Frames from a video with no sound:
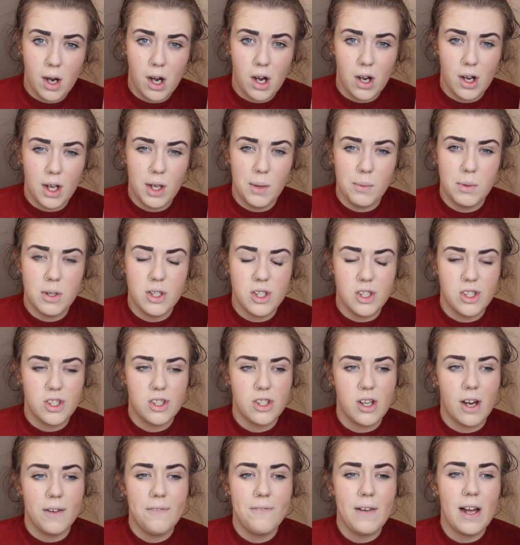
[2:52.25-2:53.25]
I
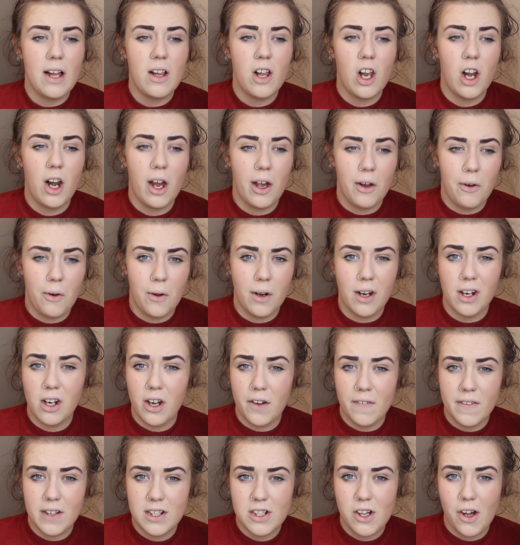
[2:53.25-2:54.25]
felt alone a
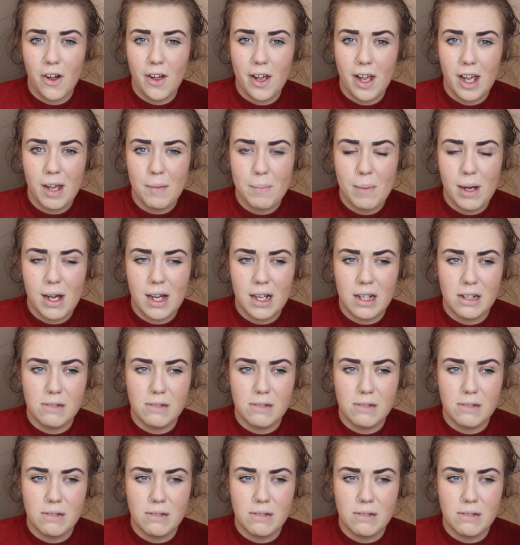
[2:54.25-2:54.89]
lot of the time.